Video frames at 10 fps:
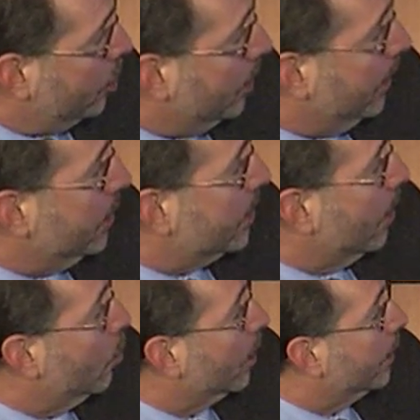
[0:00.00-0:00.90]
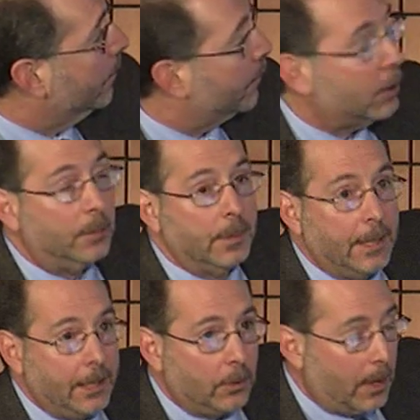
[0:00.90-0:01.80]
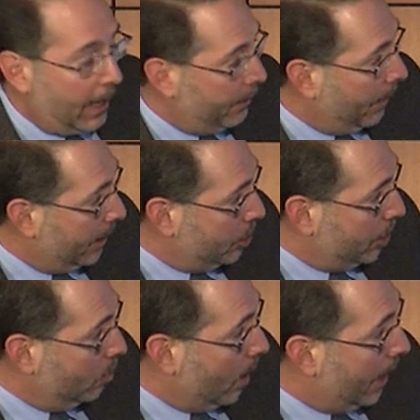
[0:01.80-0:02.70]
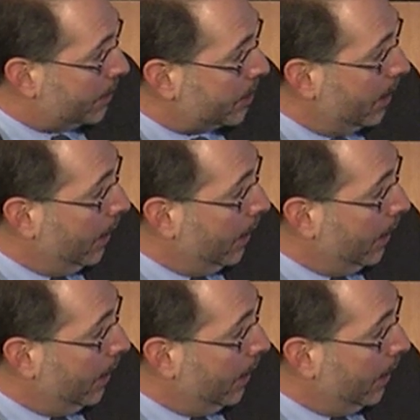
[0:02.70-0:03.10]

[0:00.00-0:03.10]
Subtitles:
genes that were confirmed later on by GWAS.